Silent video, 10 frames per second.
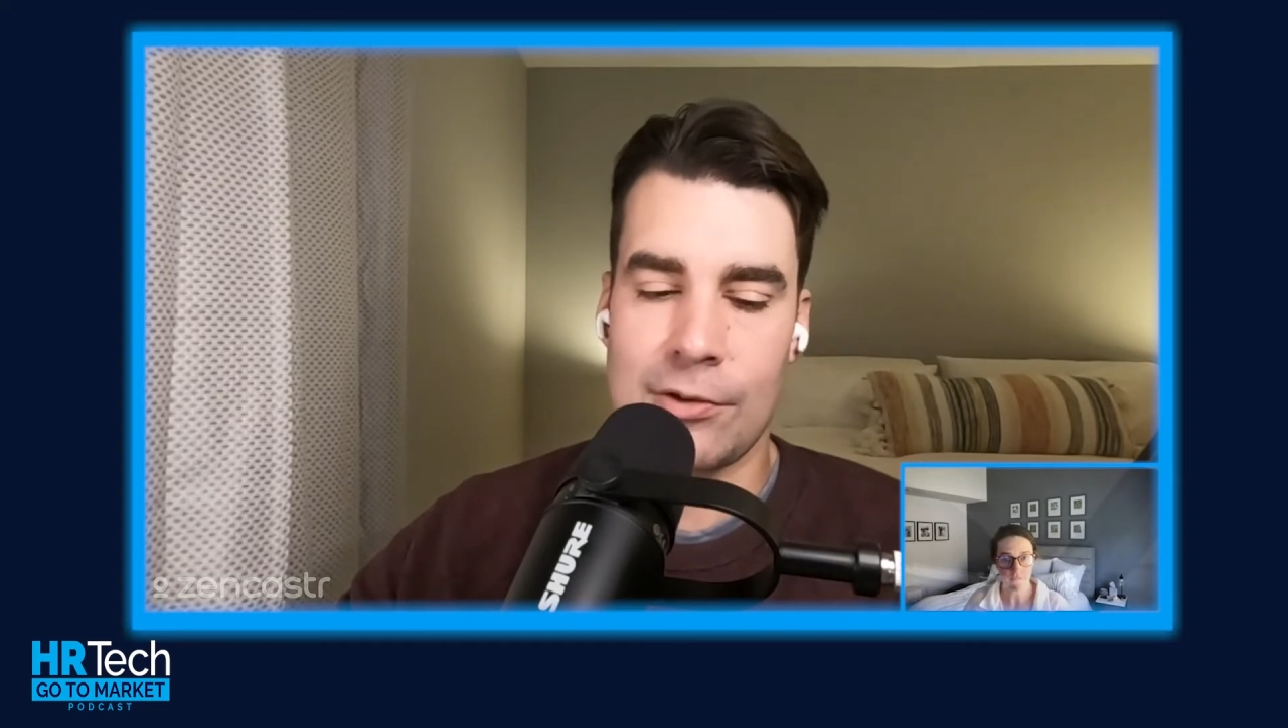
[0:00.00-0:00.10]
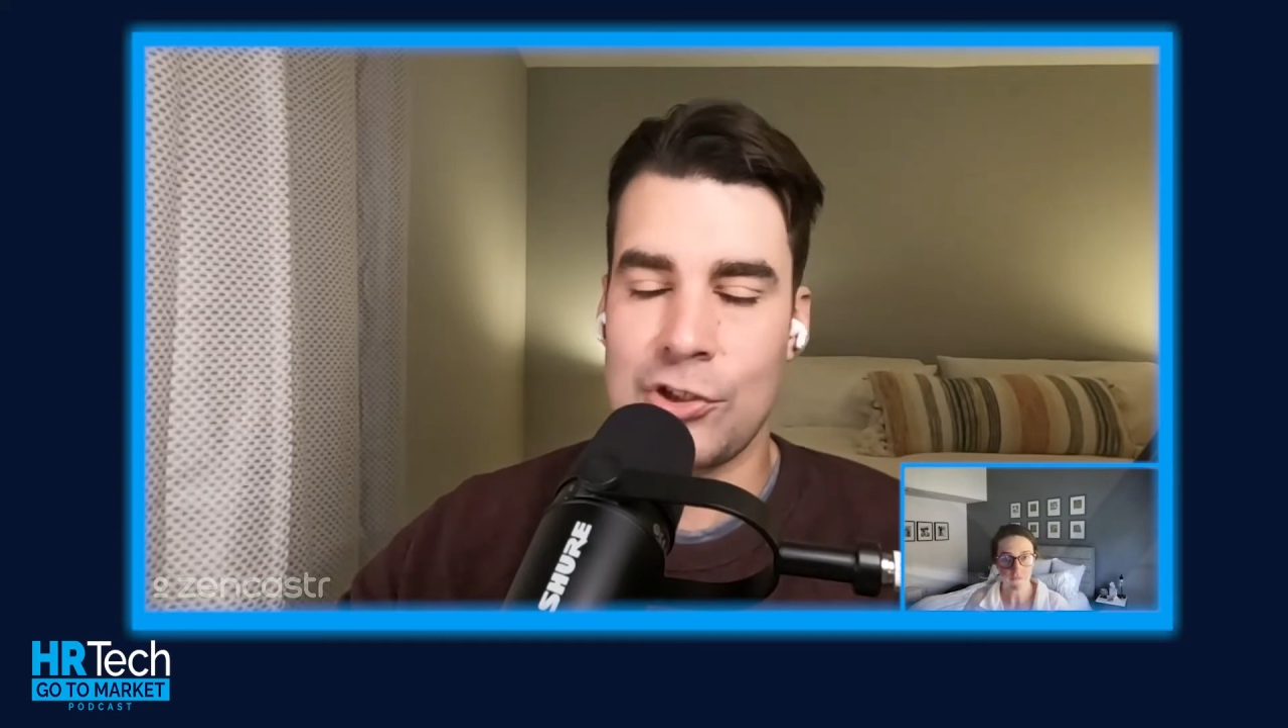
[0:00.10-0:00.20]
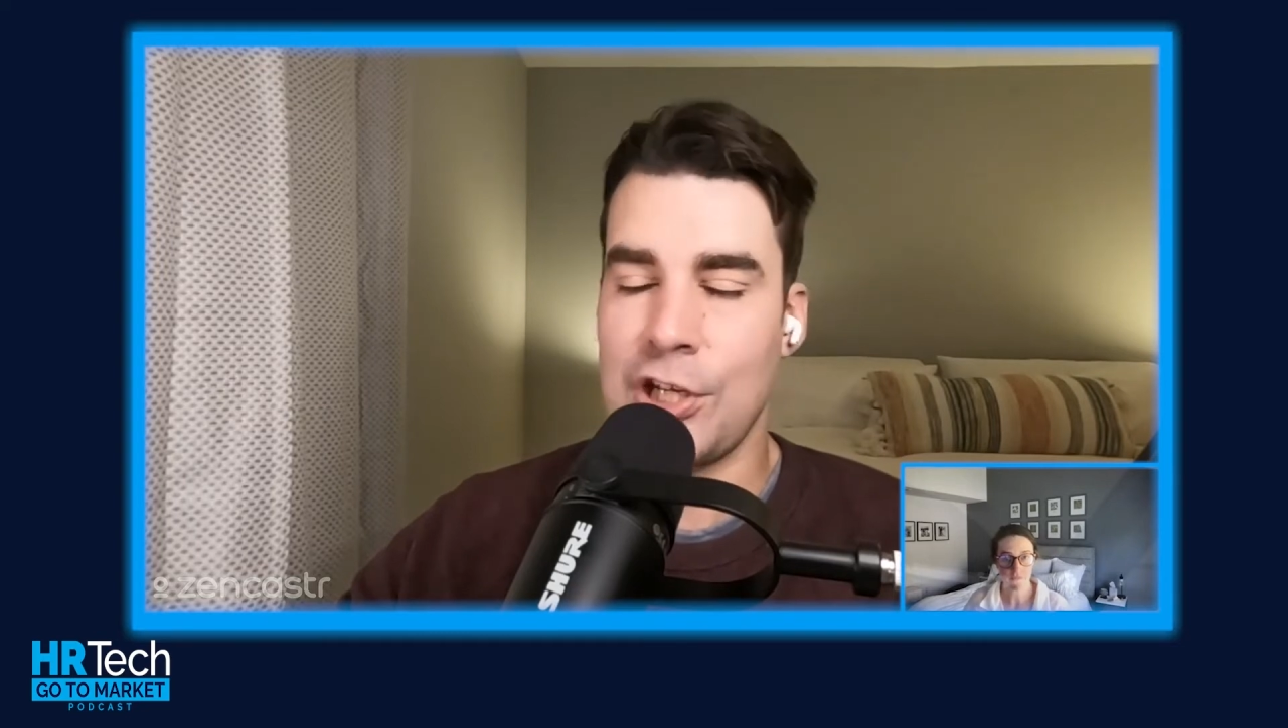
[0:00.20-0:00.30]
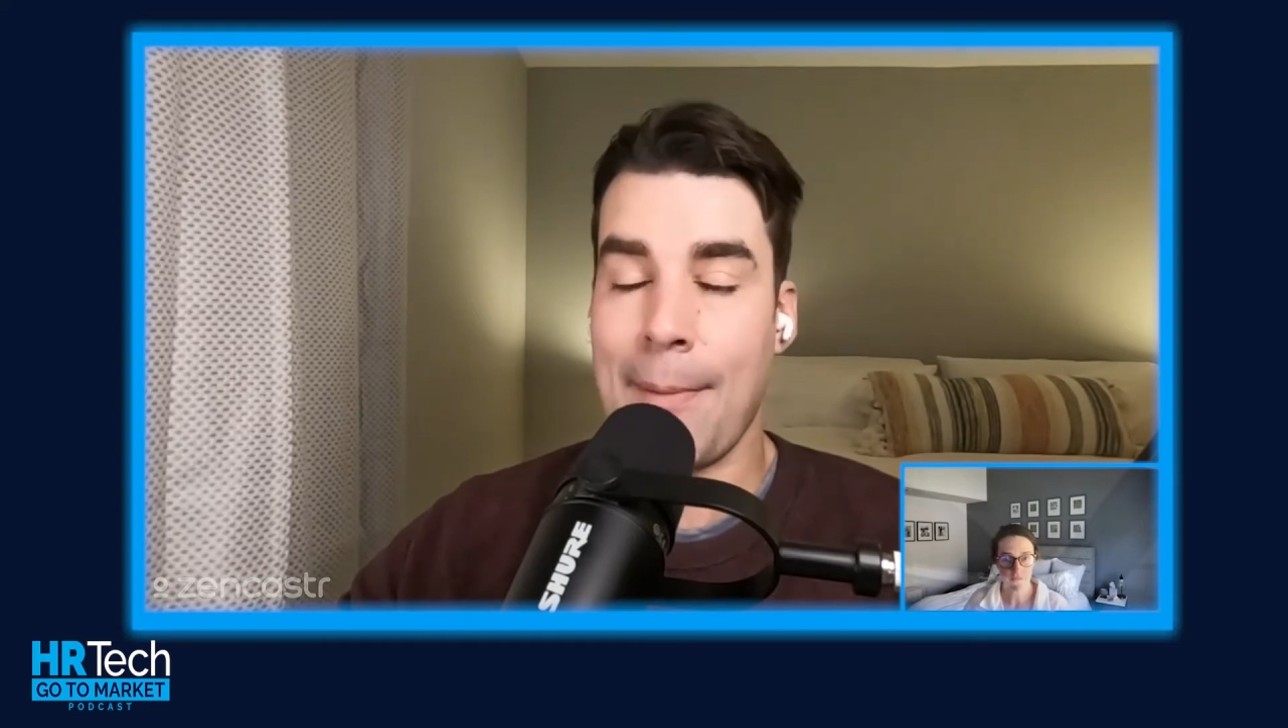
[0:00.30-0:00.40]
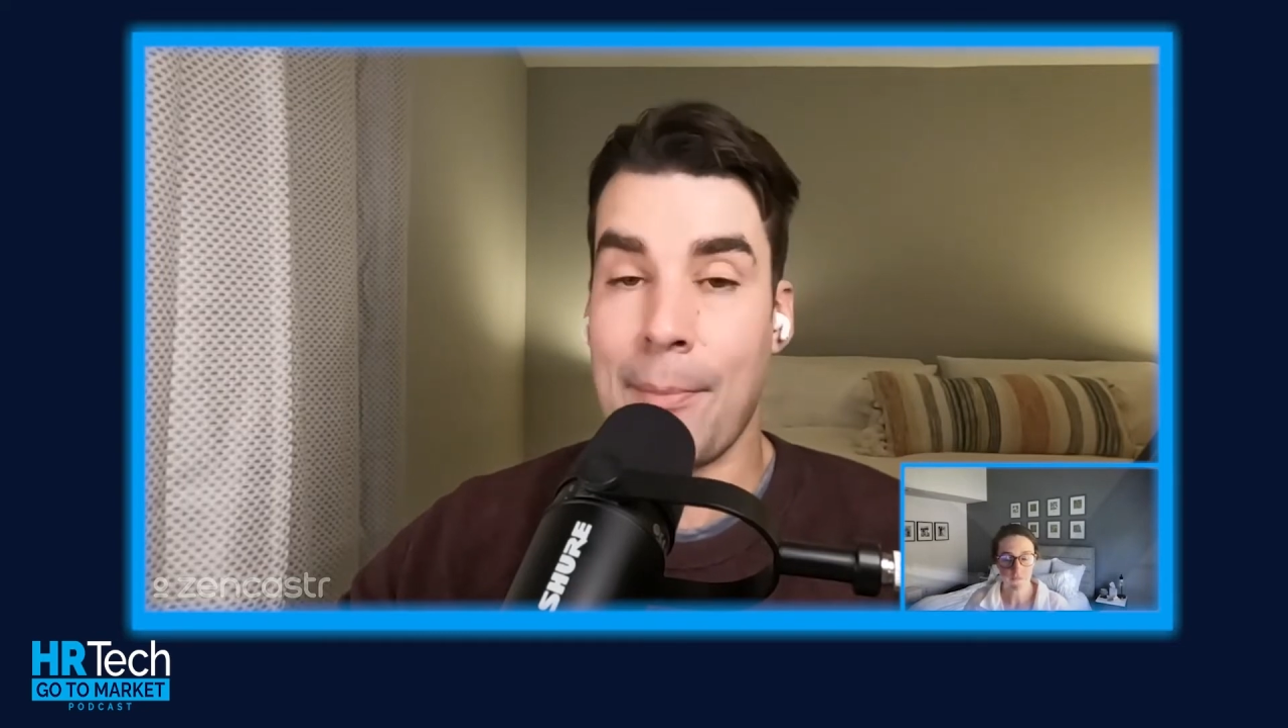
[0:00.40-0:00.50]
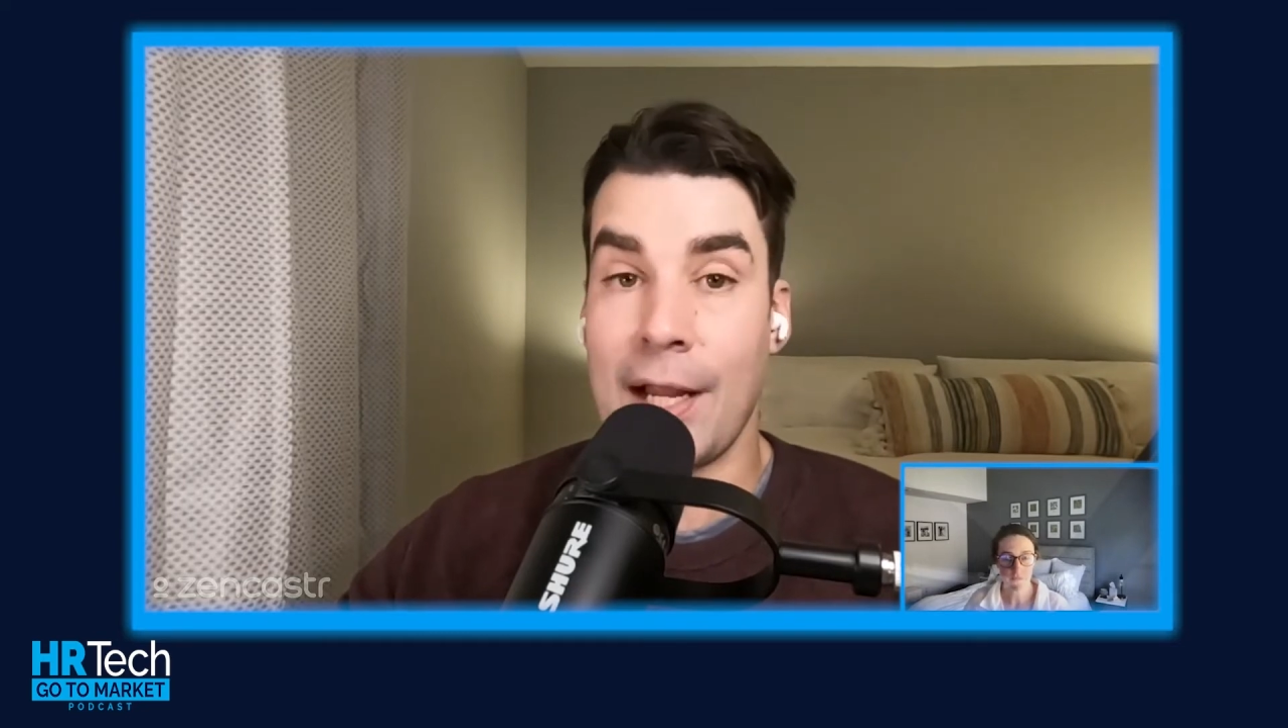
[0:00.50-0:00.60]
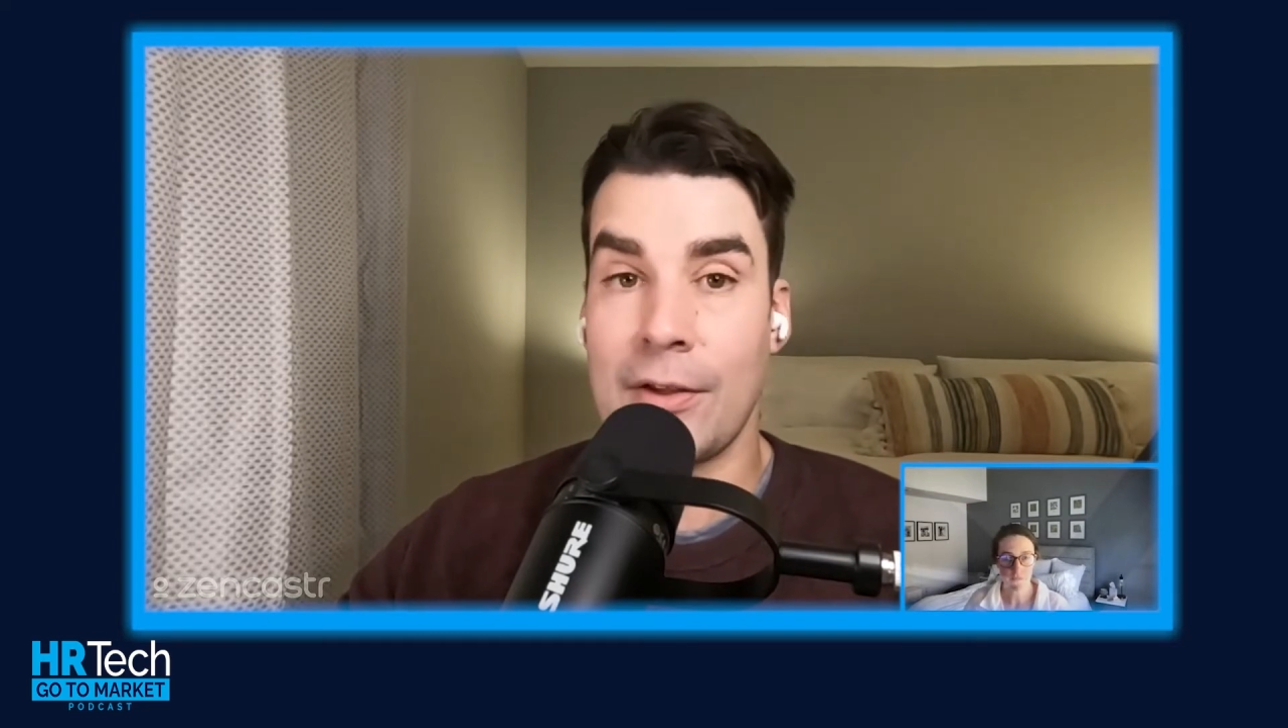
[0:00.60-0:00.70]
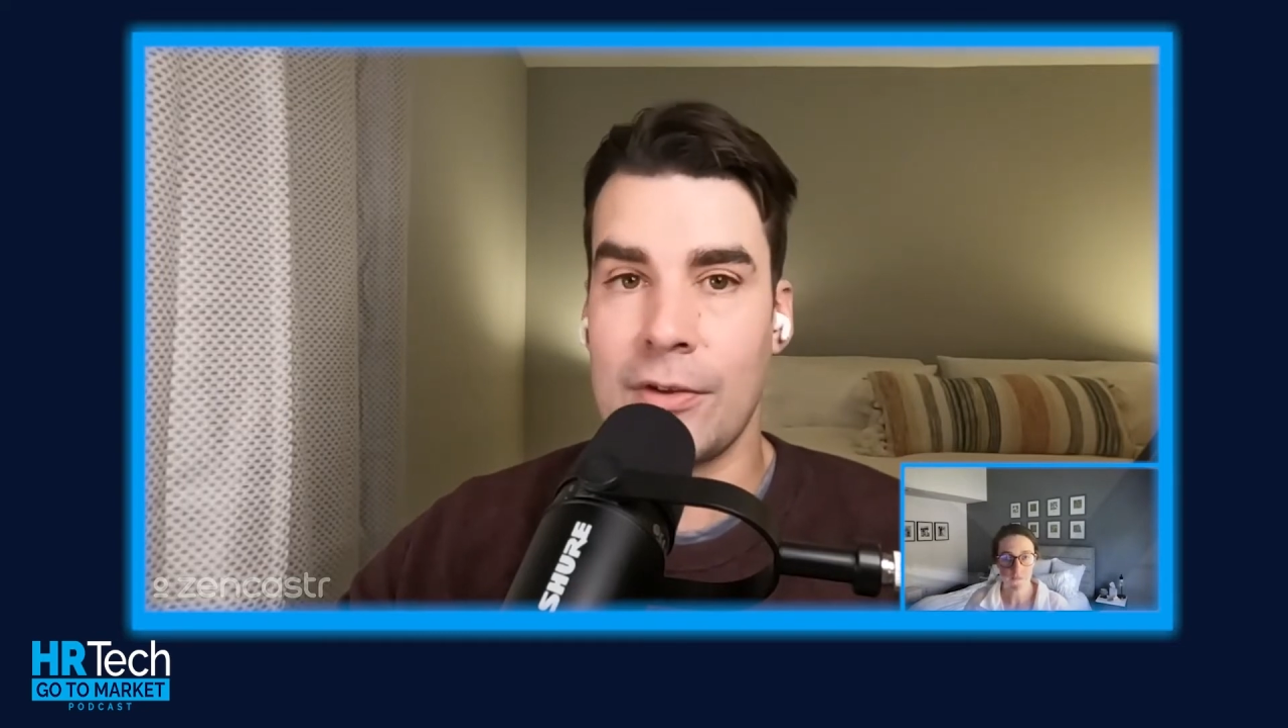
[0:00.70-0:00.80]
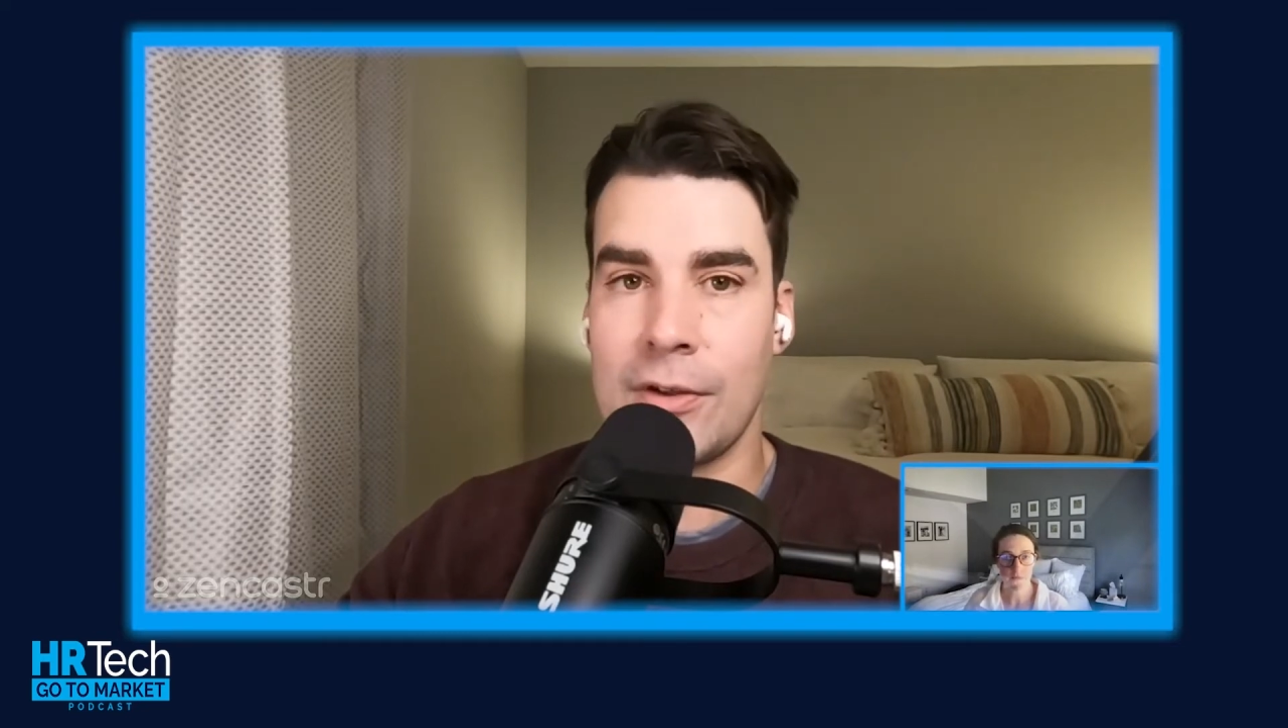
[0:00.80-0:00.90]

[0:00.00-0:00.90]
chatbots